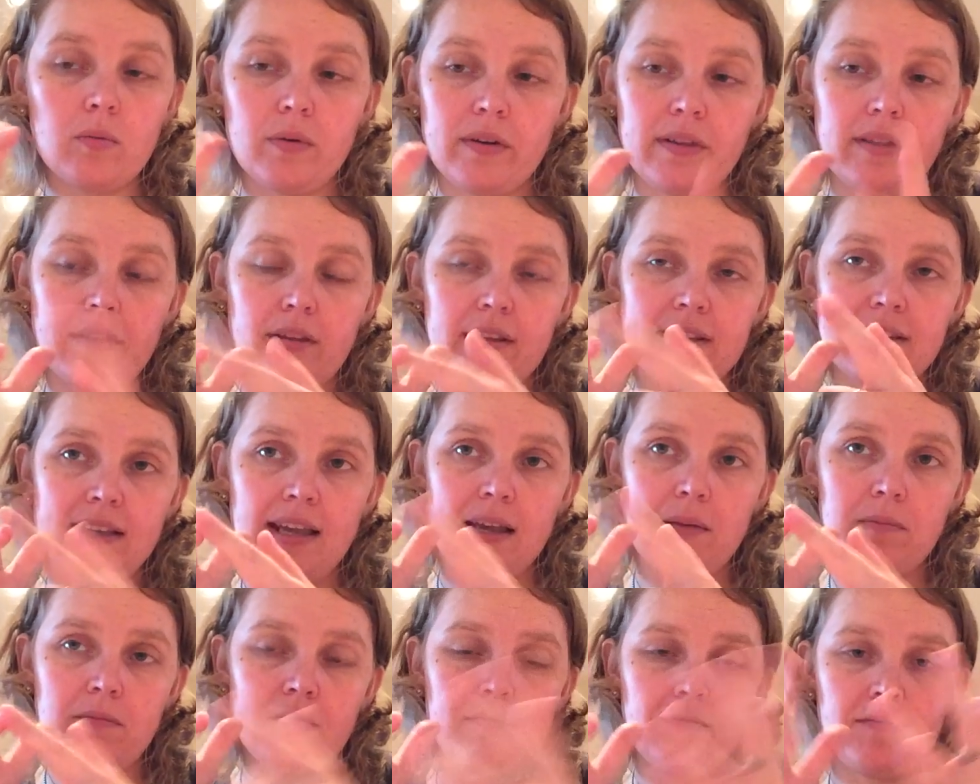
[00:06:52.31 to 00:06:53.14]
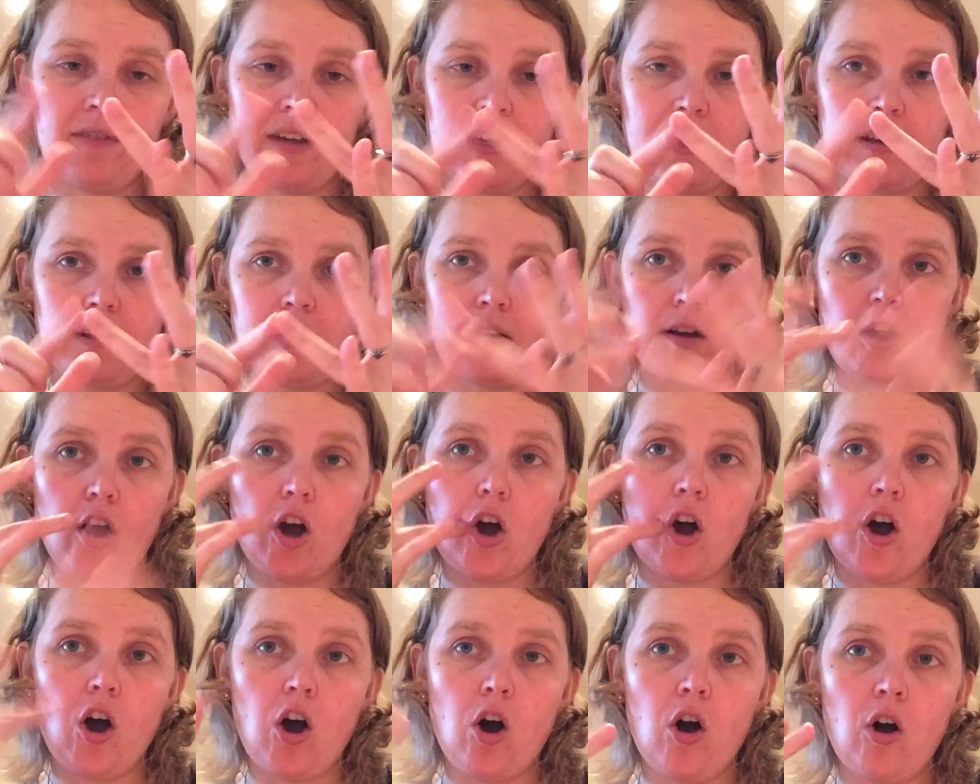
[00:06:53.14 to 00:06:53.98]
with the same finger.
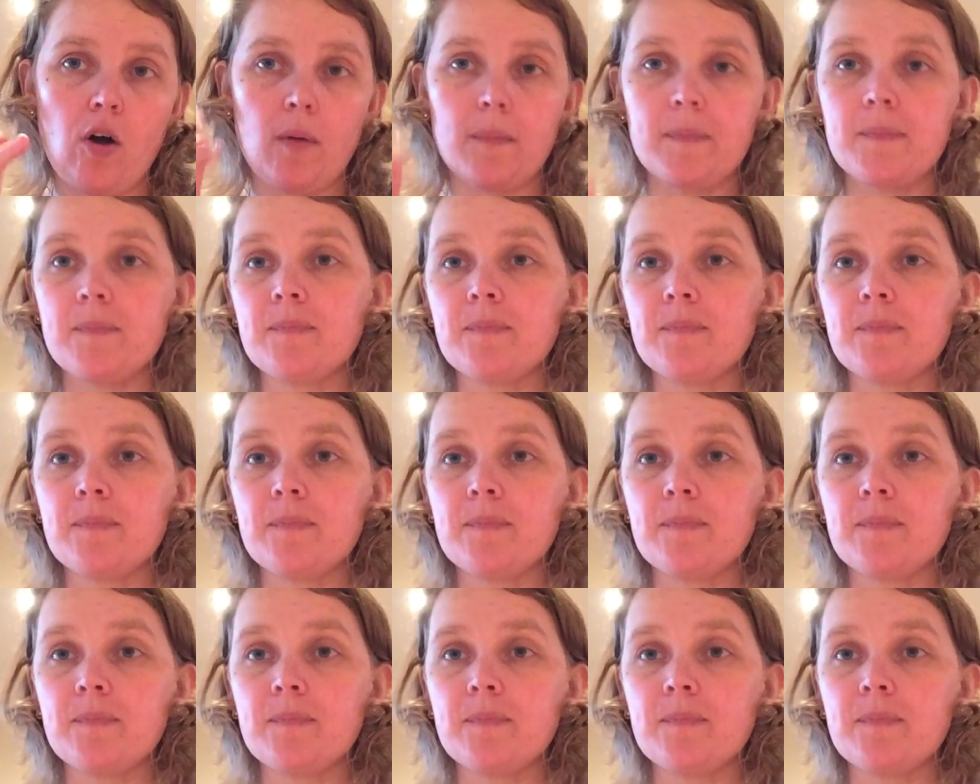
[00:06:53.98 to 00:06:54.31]
O.